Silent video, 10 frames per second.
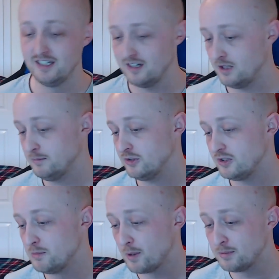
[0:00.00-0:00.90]
So
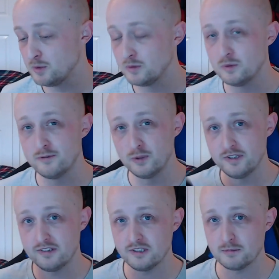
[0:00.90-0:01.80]
you probably want to avoid
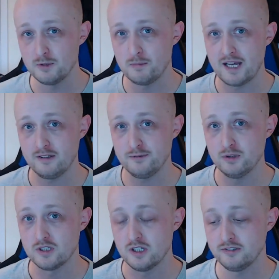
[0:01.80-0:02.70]
the 6mm pad if you're
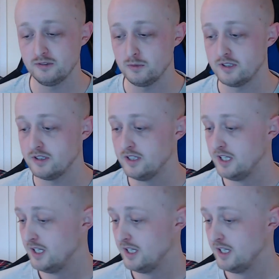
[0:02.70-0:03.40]
a glasses wearer,